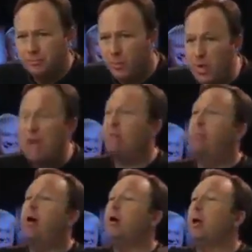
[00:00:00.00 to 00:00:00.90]
We could have a
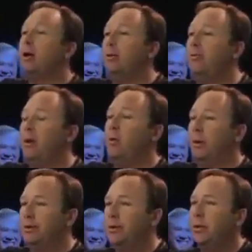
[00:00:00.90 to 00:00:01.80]
poll on
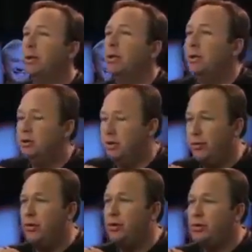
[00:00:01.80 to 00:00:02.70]
InfoWars. Do the
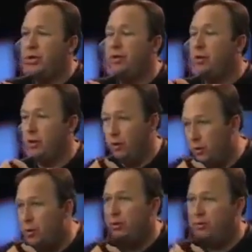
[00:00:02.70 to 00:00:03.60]
news in the
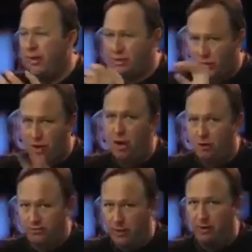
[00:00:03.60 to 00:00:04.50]
nude. That's a joke,
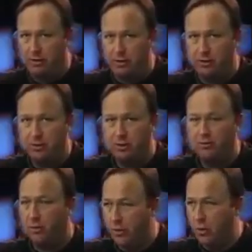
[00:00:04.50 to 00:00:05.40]
folks.
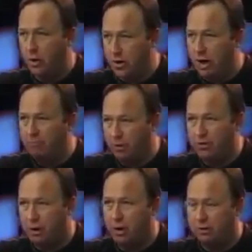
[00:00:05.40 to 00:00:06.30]
For the New York Times runs
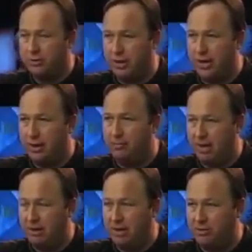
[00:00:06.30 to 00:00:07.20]
an article saying, I
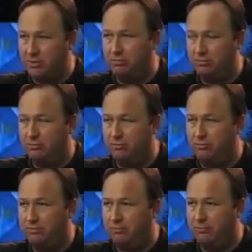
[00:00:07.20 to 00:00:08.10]
mean, that's
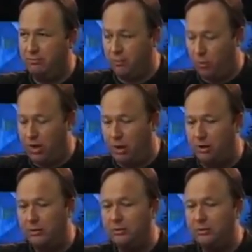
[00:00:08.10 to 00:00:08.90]
for real.